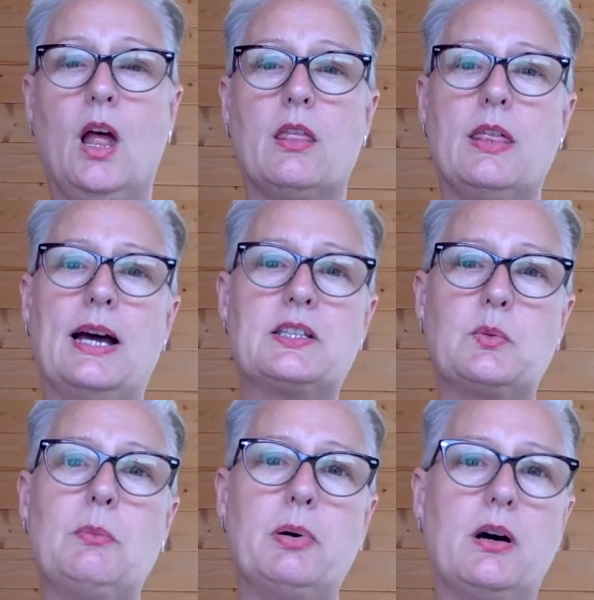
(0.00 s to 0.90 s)
That's
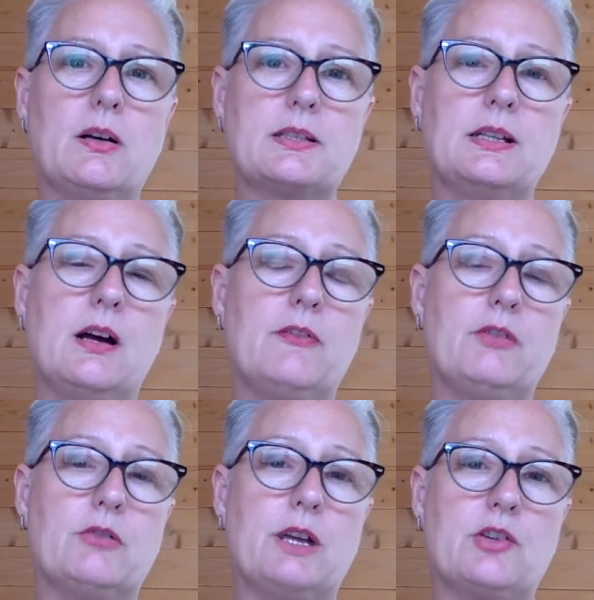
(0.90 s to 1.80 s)
when past life
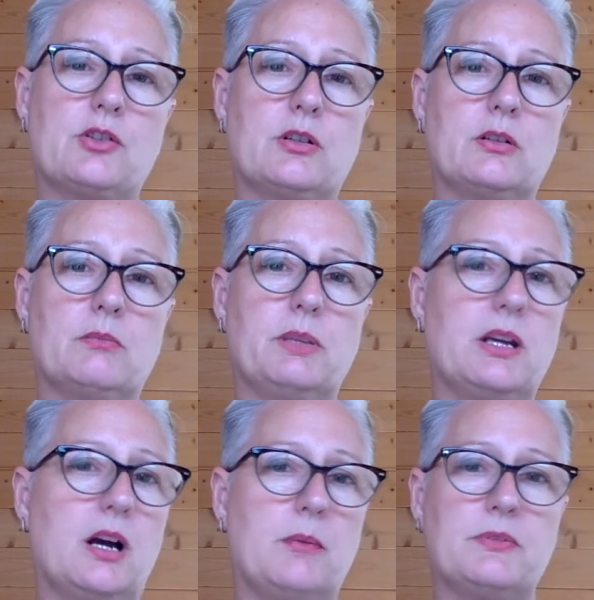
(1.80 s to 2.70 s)
regression
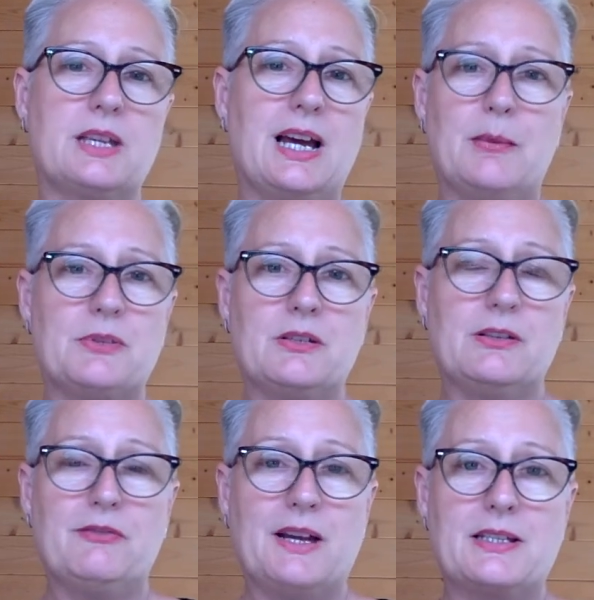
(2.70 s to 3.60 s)
becomes absolutely
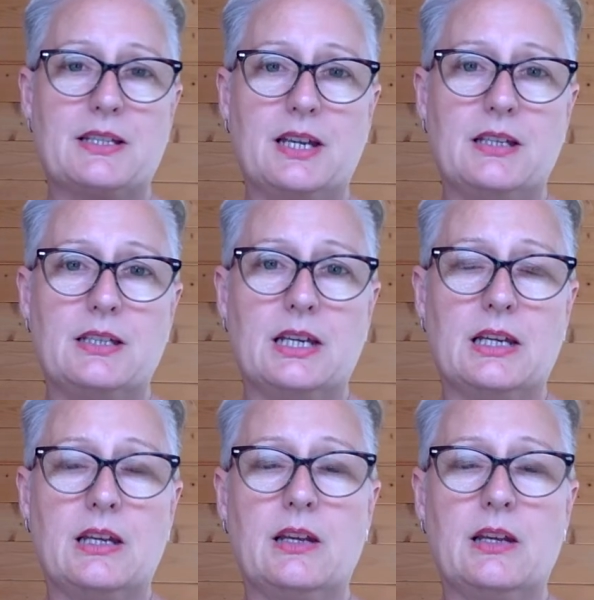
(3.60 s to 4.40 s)
fascinating,